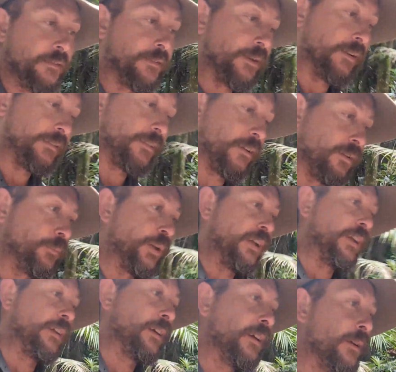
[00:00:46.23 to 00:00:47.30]
that it's going to
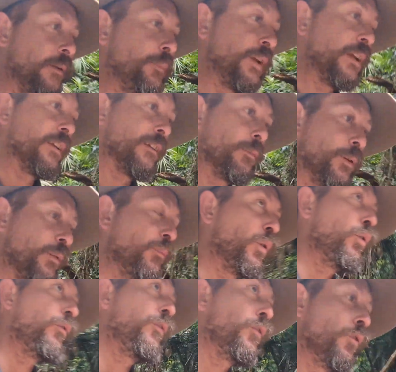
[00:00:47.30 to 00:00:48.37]
be a little bit
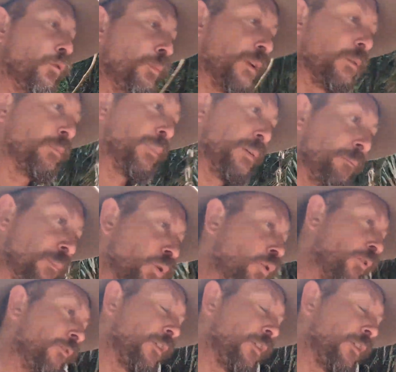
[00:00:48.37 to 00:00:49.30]
more full, a little bit more